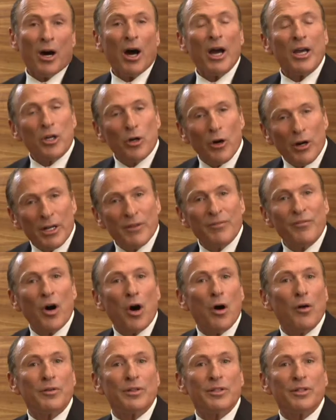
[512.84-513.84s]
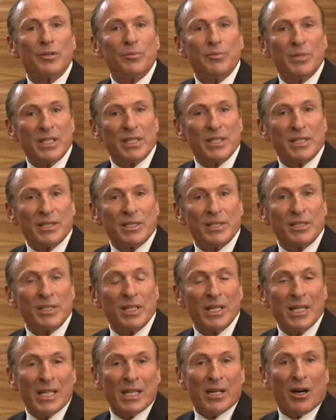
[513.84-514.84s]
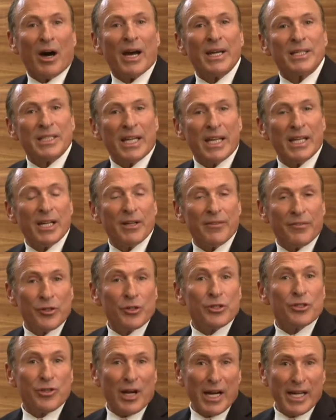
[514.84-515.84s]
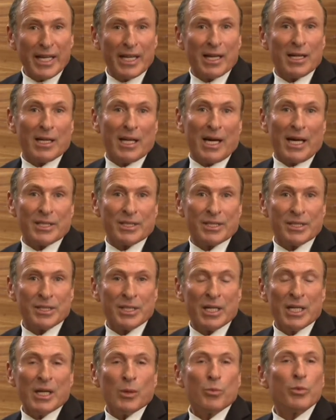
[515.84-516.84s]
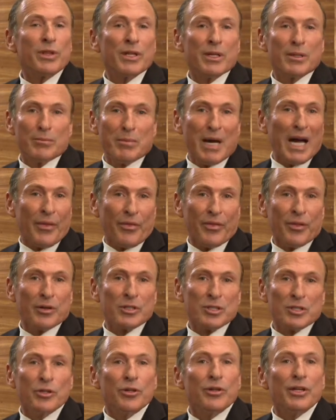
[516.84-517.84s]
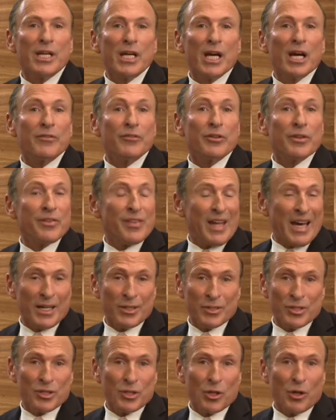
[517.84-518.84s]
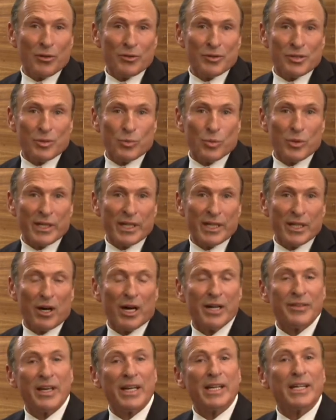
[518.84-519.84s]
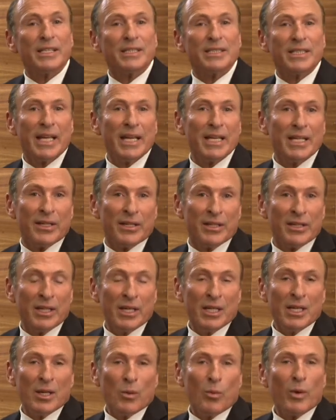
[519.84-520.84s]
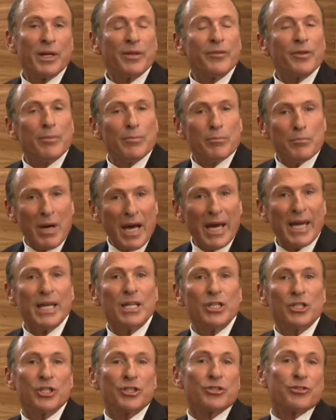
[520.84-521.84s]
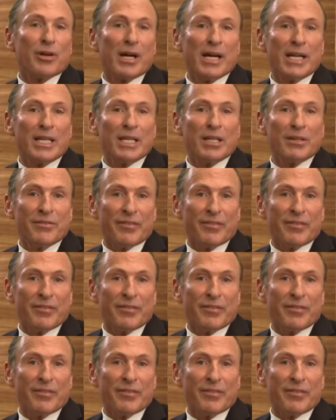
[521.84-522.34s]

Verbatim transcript: I got involved in the business I attended a few training classes. Within a month, I was earning over $1,000 a week. I then attended one of the major training